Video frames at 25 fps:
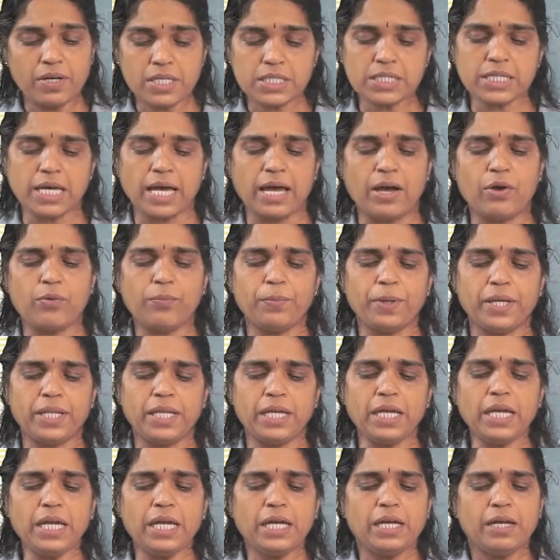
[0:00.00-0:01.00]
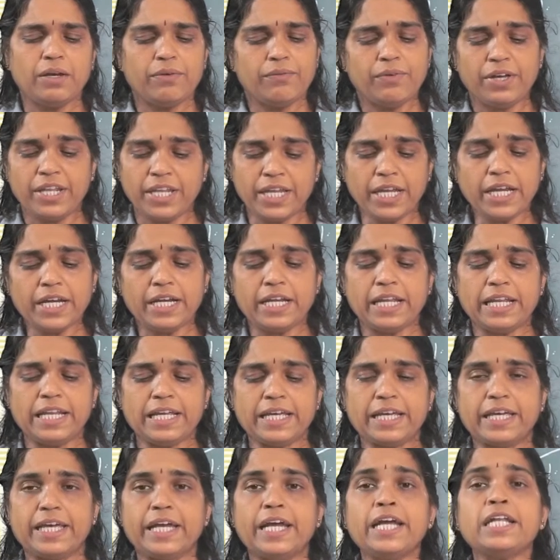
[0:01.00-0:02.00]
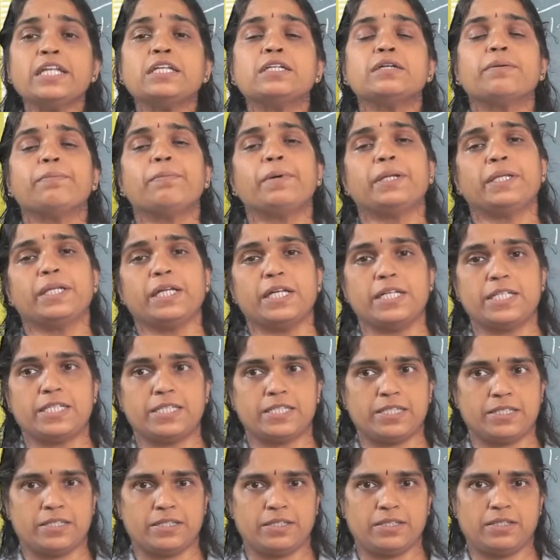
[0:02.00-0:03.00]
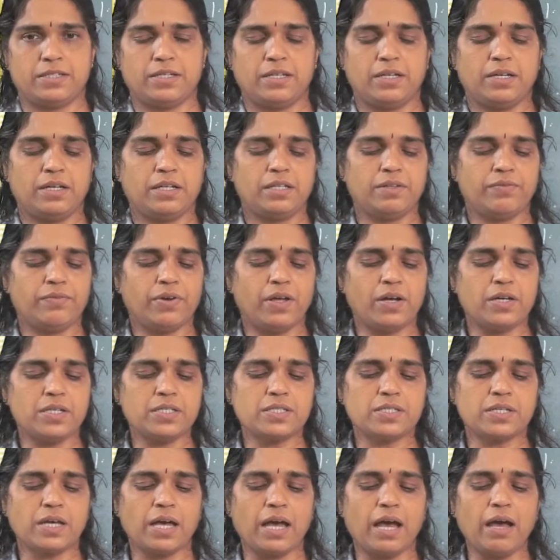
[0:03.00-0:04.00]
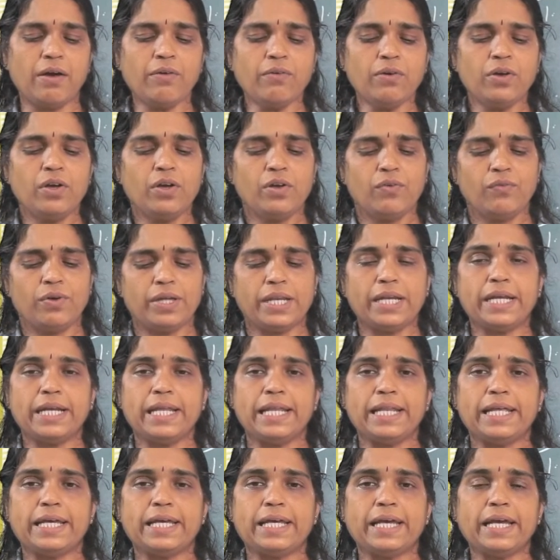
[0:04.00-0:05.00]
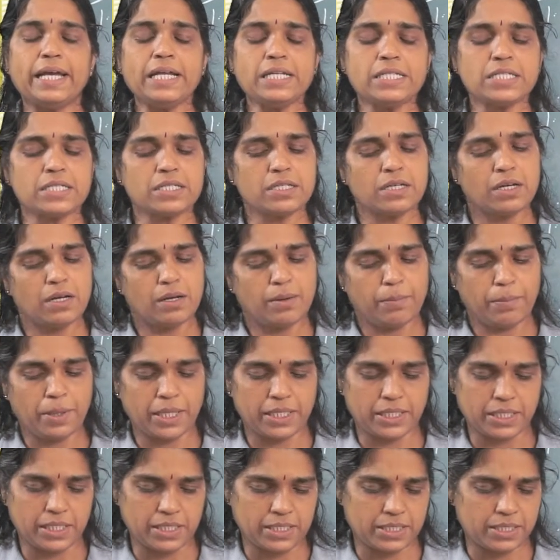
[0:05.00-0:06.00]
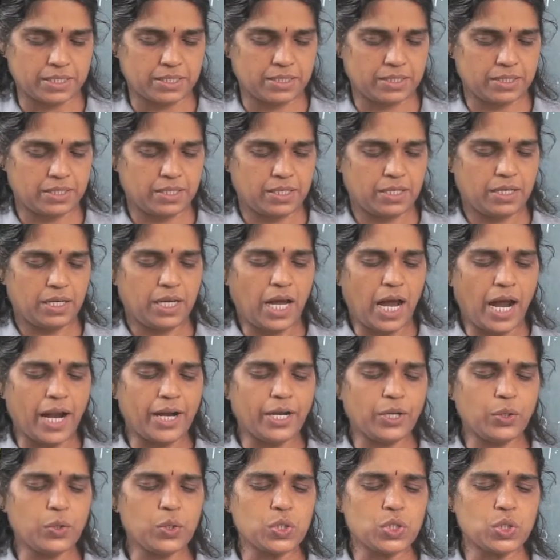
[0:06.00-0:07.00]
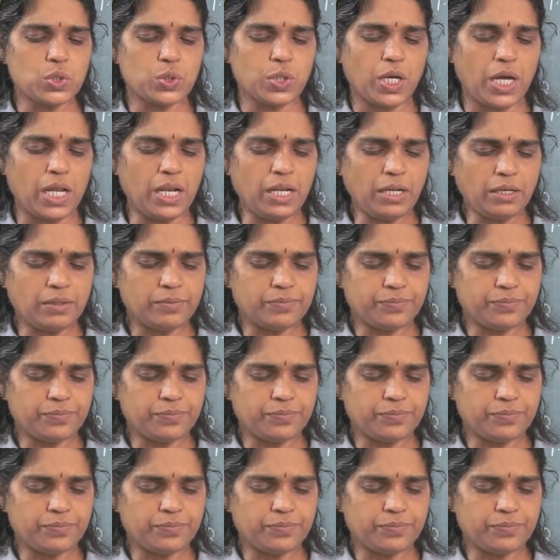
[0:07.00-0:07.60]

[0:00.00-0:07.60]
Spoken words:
have many very delicate petals. Flowers have very delicate petals. Unusual.